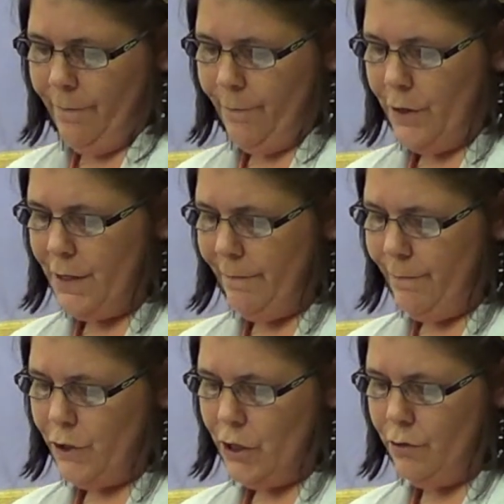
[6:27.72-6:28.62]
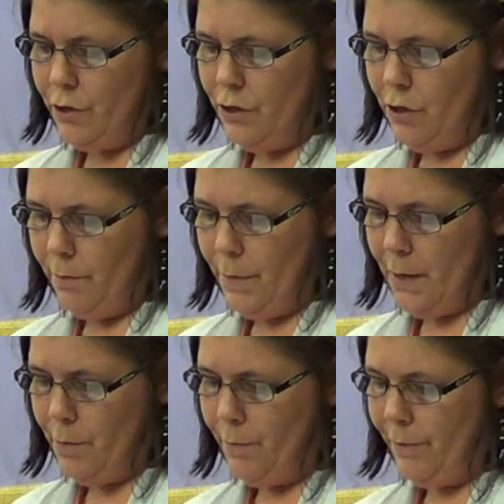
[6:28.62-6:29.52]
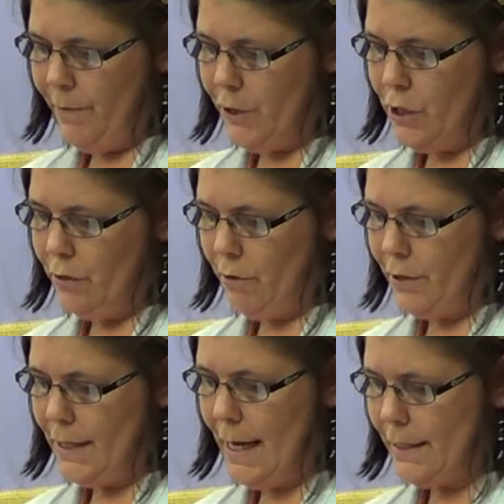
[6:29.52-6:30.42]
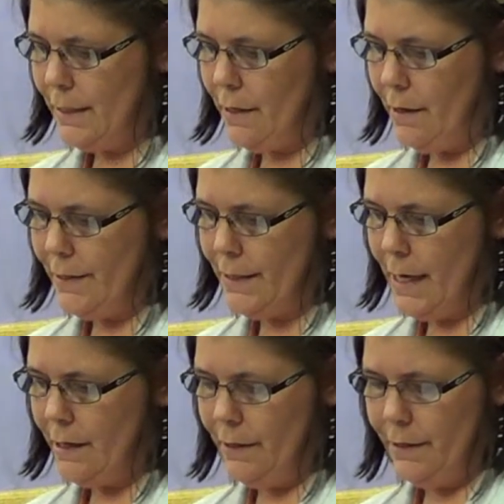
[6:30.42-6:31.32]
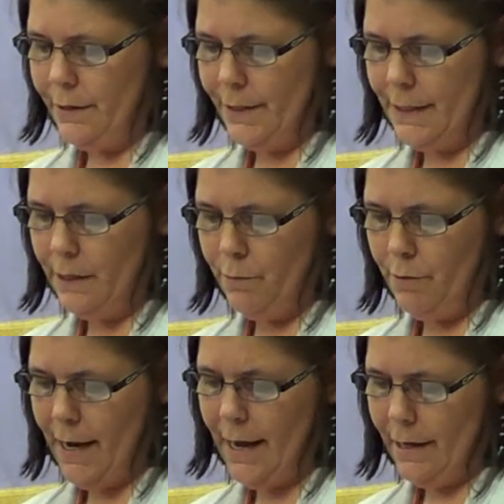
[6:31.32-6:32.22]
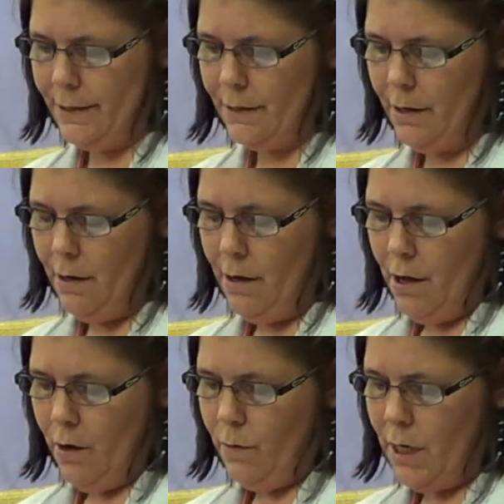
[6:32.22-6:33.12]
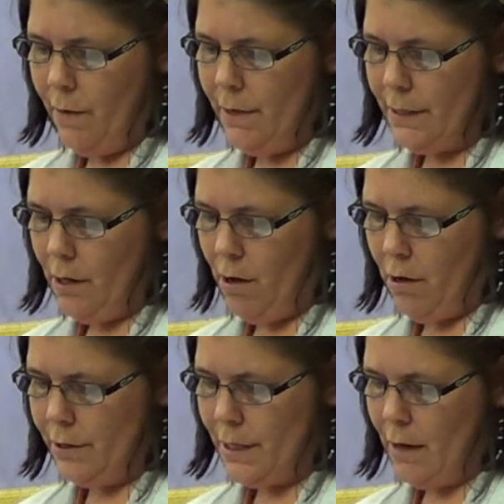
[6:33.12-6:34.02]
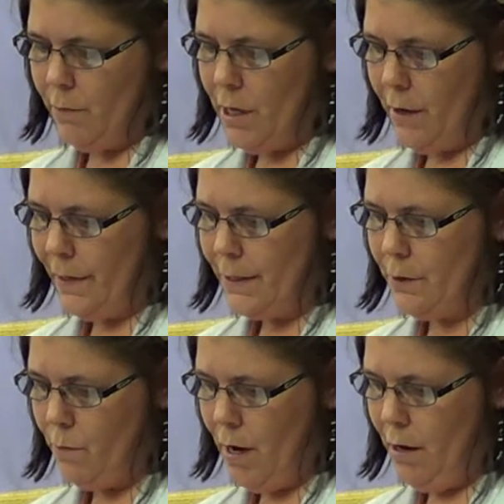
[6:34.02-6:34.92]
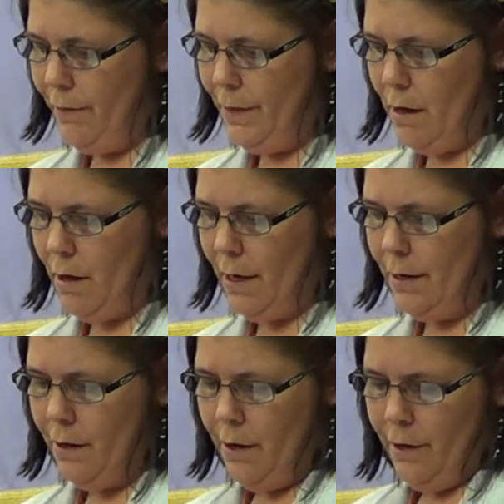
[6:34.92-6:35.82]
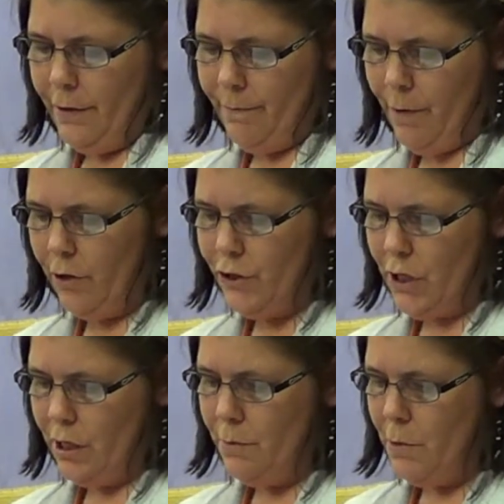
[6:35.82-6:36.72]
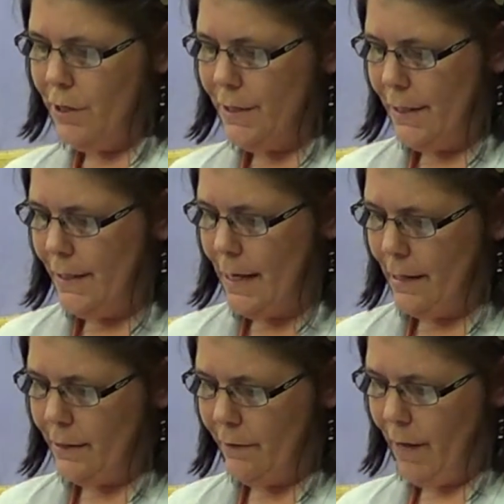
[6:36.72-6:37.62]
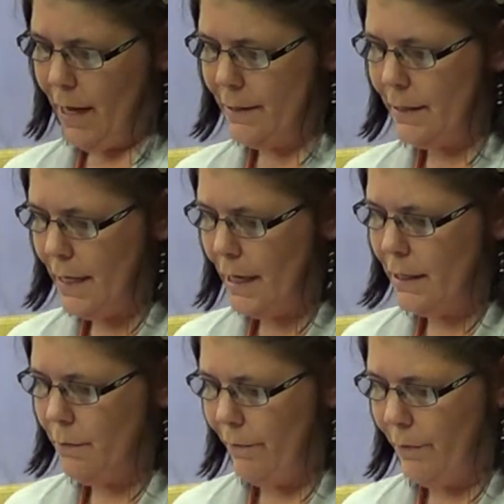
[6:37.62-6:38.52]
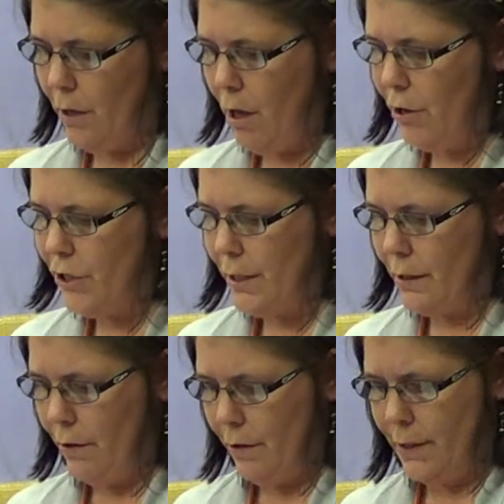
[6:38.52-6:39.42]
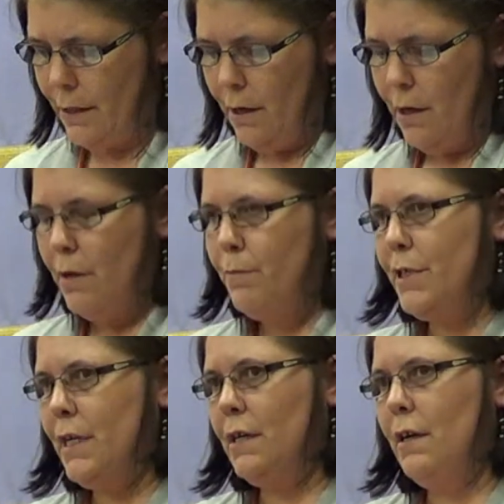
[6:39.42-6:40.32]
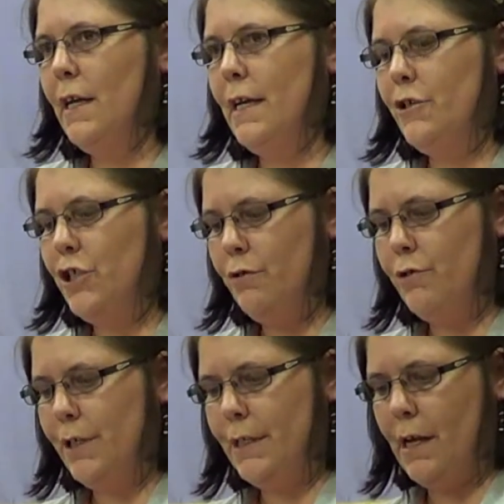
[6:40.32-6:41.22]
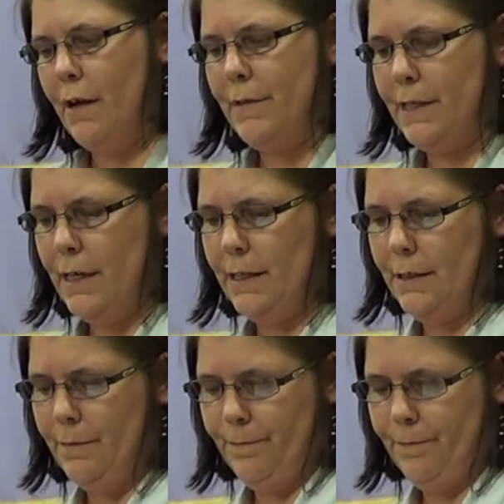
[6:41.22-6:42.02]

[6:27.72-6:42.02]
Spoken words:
Funding for children and young people provision across Leicester has taken a considerable hit. We know it's hard, and we know that somewhere along the line, the voluntary and community sector have had to take some of the largest cuts, particularly in children's services.